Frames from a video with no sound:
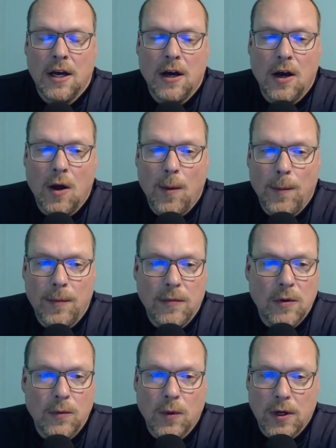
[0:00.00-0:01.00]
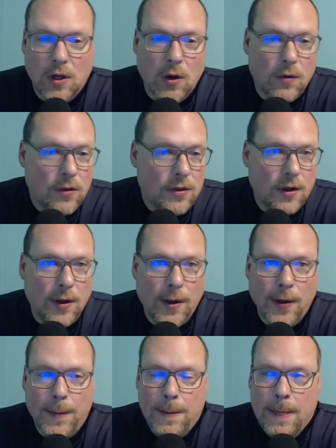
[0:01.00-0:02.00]
Um, you want to go with
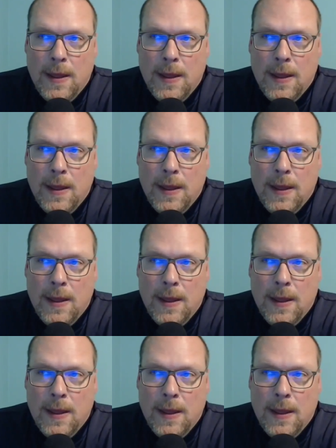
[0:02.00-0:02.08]
the